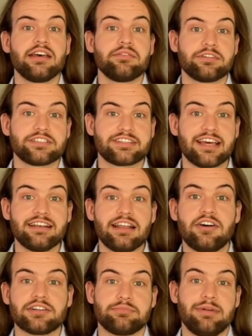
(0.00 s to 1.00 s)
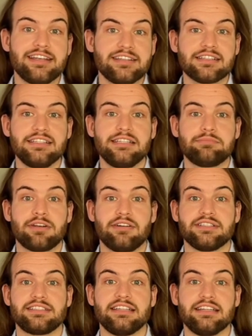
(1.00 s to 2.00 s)
which then automatically
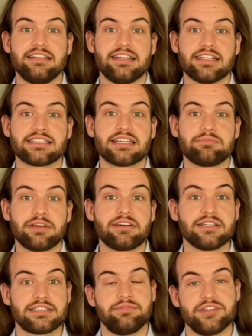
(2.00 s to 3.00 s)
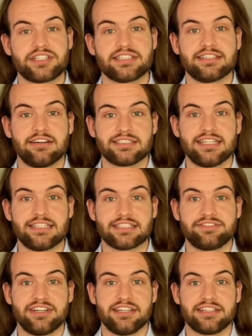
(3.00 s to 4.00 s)
deploys the index because the wish is now
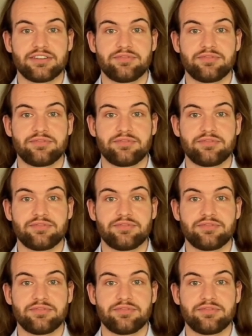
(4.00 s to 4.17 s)
satisfied.